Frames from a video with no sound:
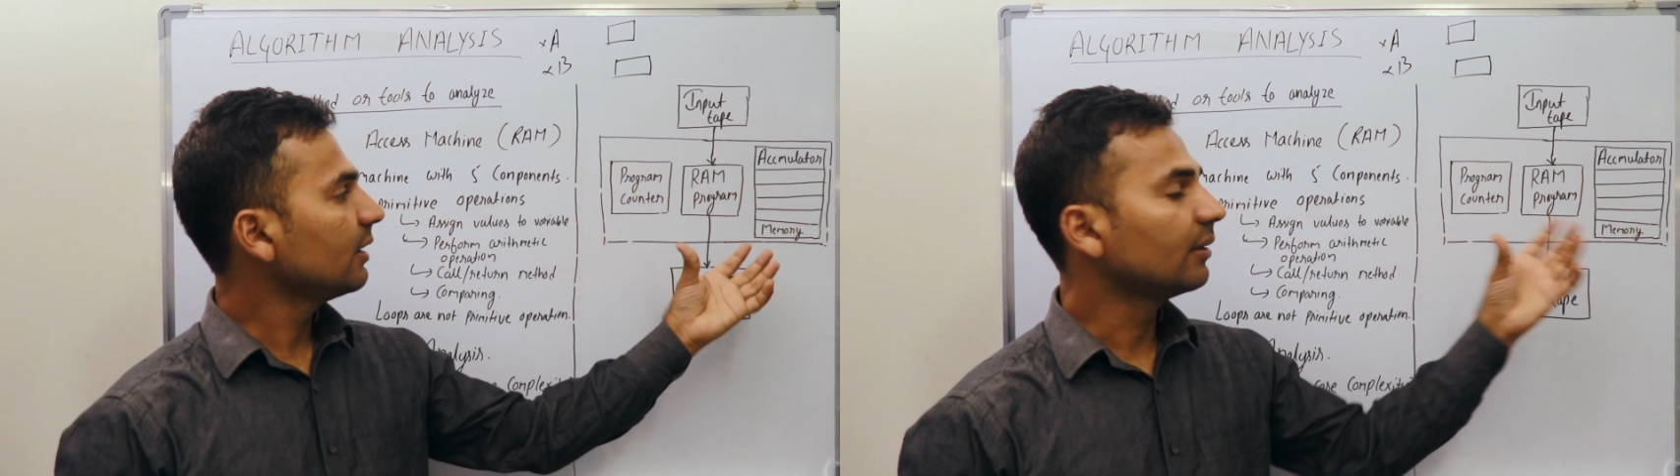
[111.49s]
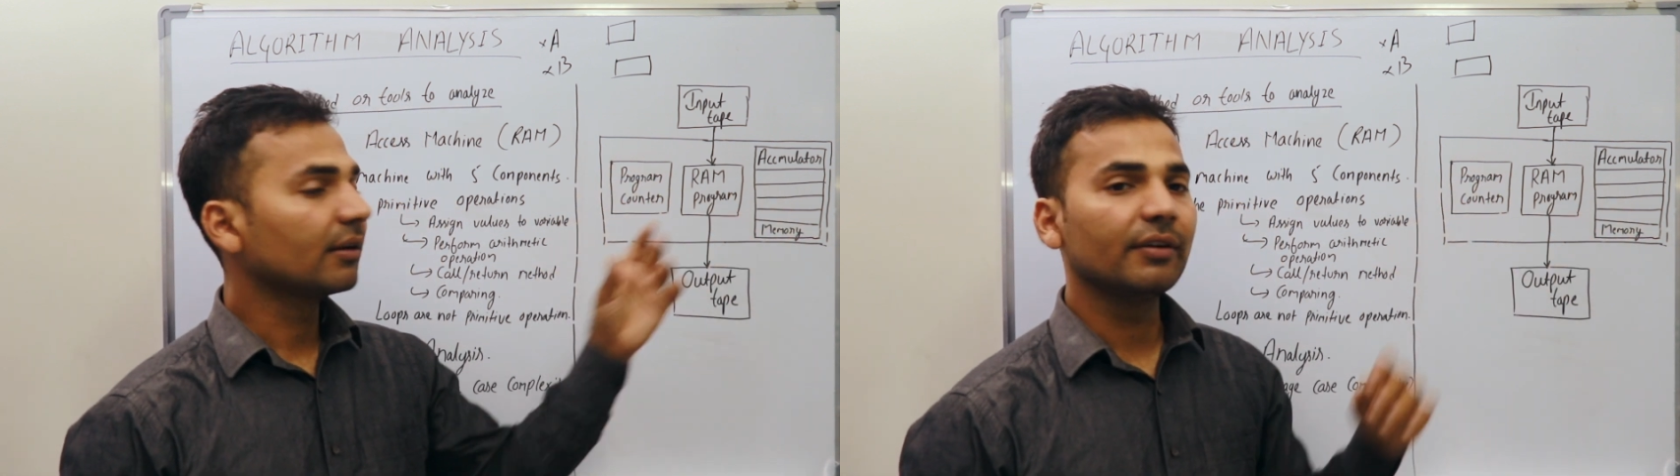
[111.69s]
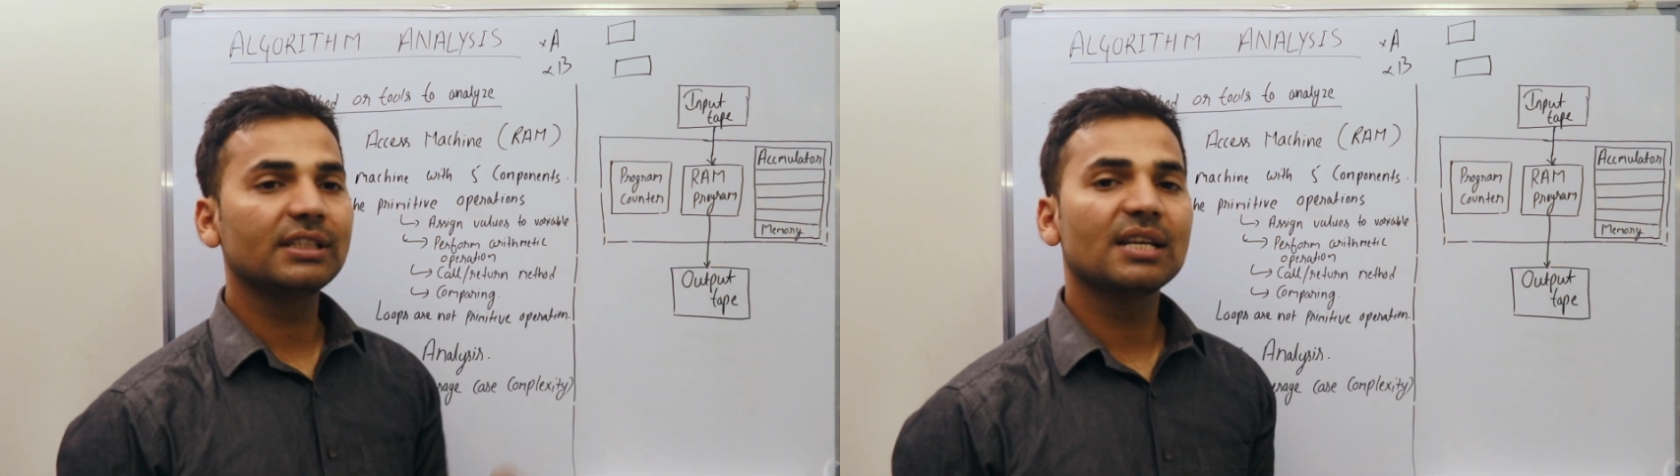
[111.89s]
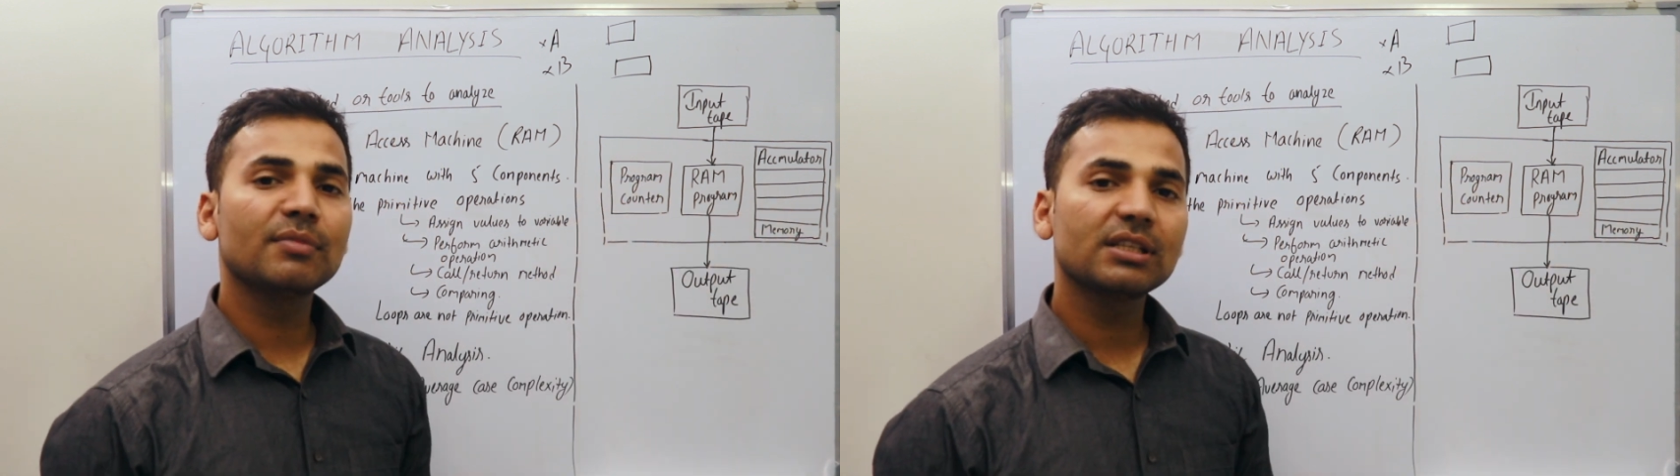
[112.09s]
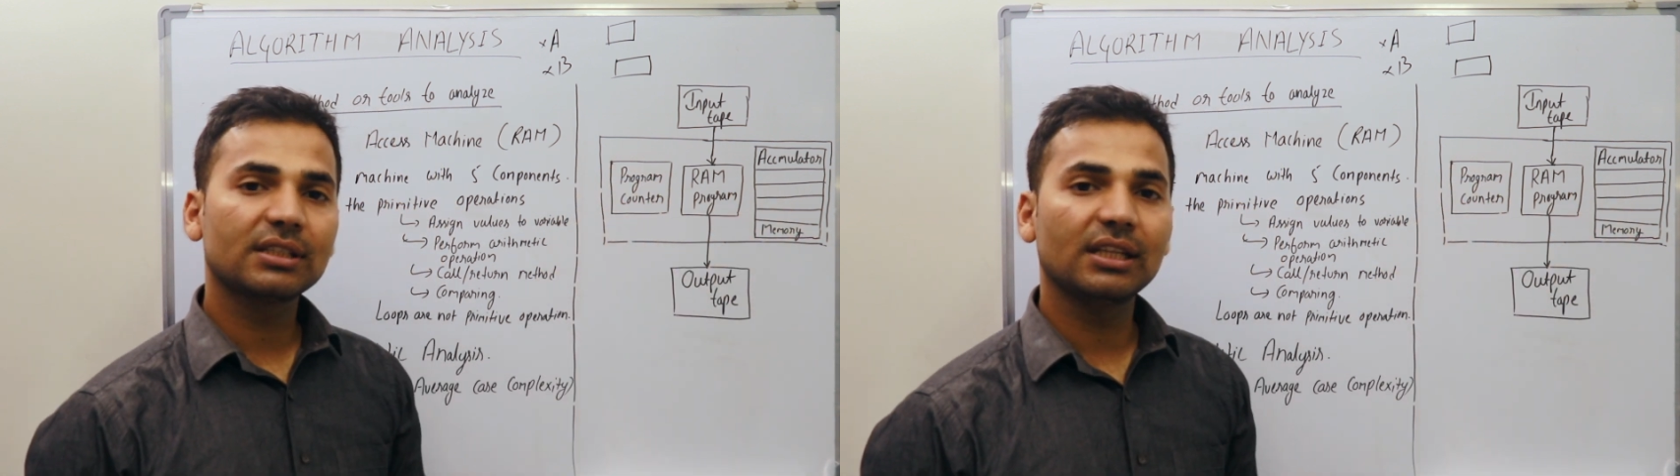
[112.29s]
it
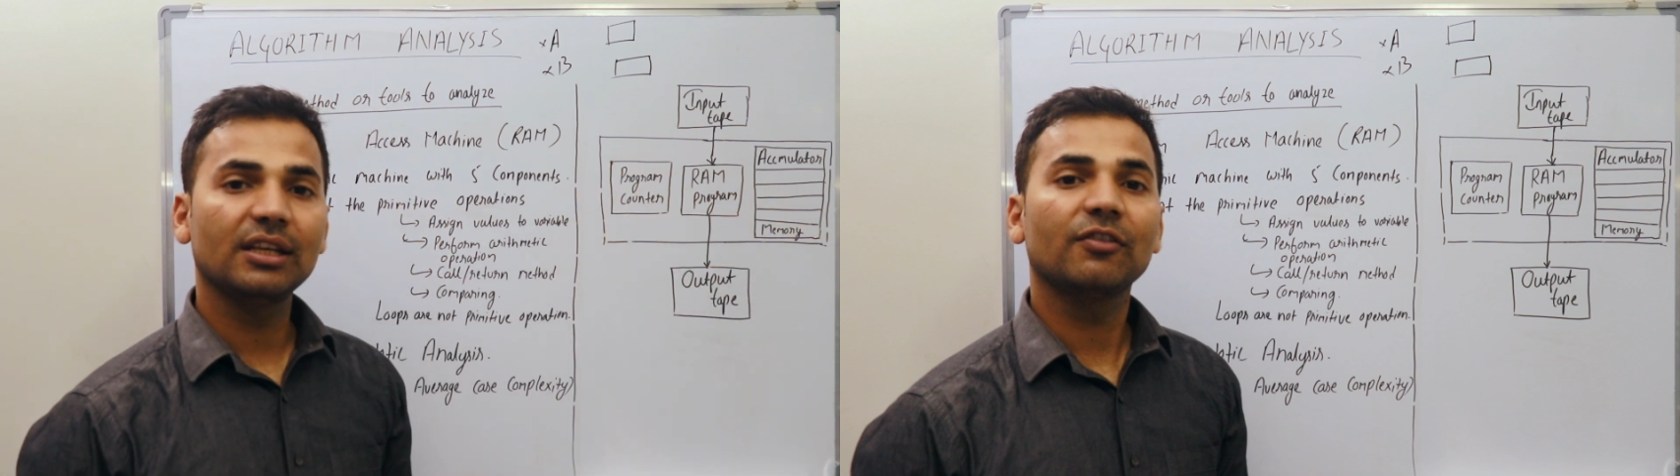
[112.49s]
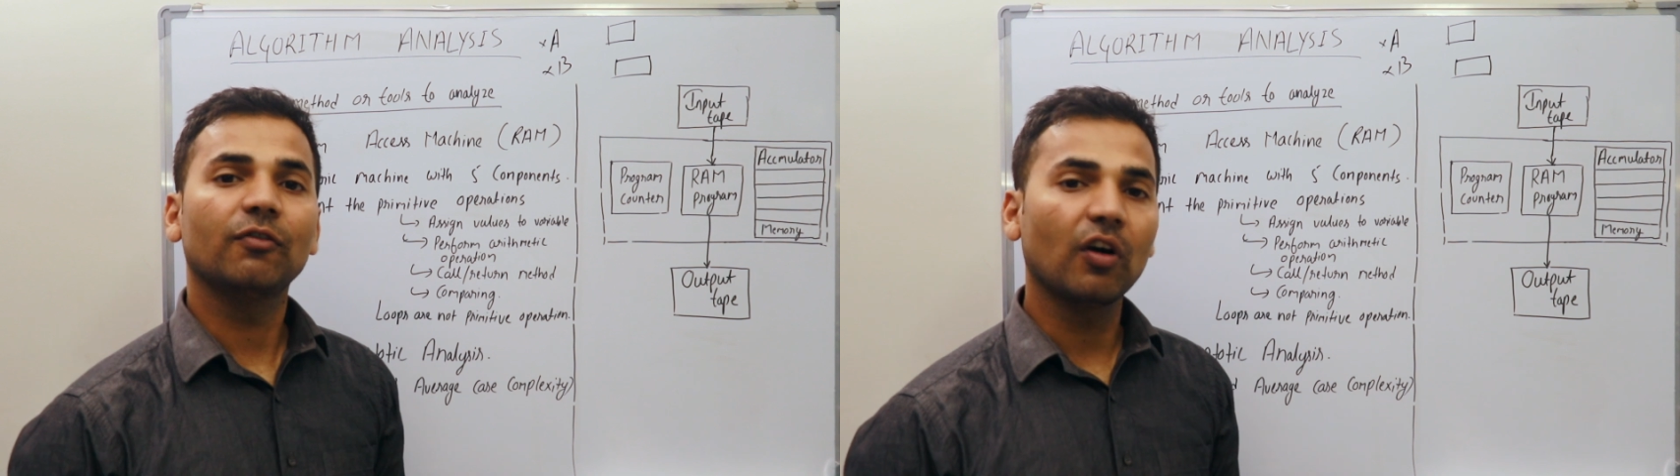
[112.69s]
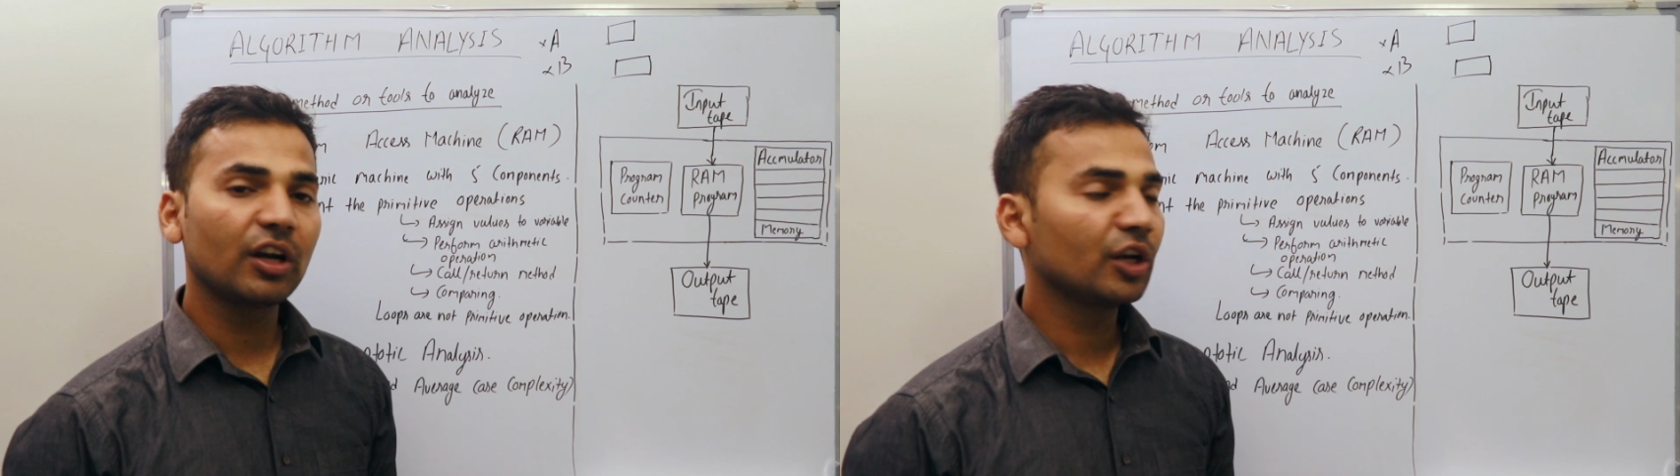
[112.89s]
resembles the von